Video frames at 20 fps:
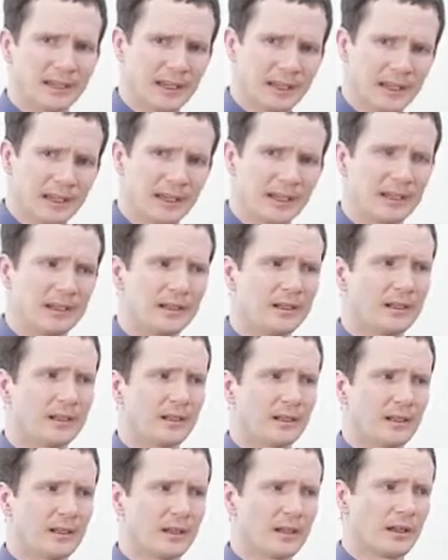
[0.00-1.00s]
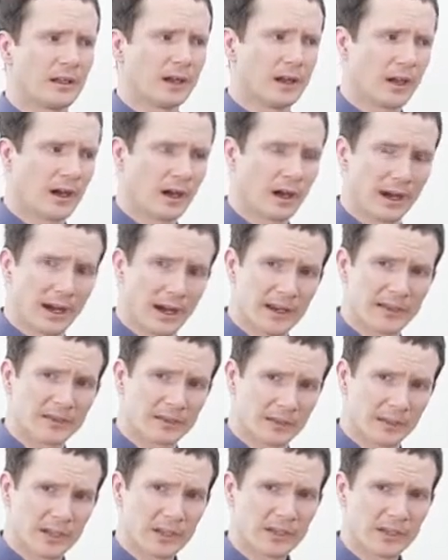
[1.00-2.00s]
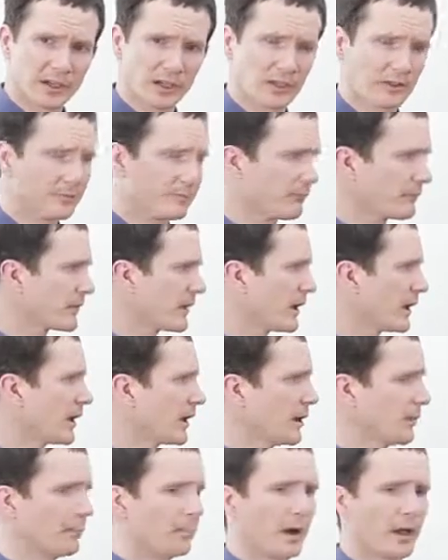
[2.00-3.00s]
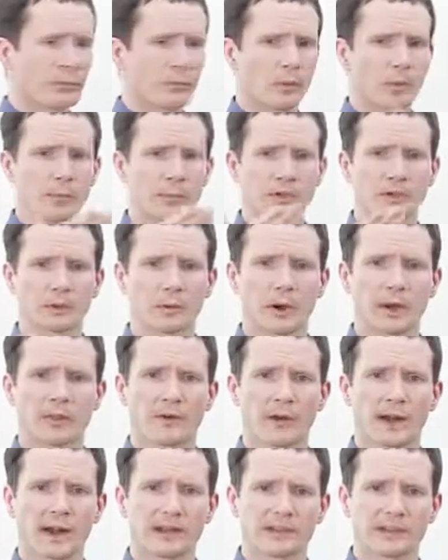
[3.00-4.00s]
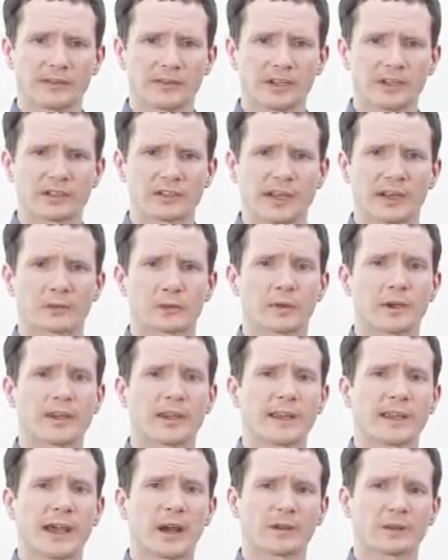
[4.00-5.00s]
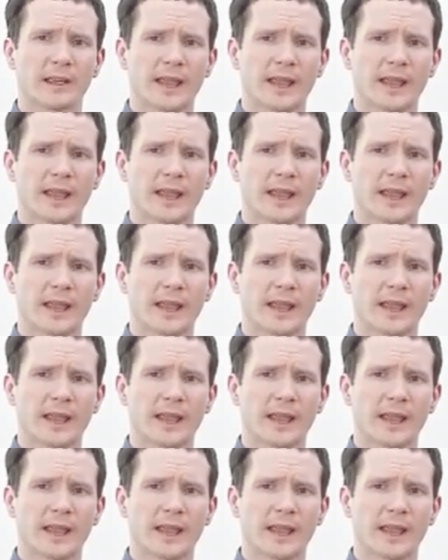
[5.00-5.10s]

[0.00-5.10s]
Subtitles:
in isolation. But when we do other activities like reading out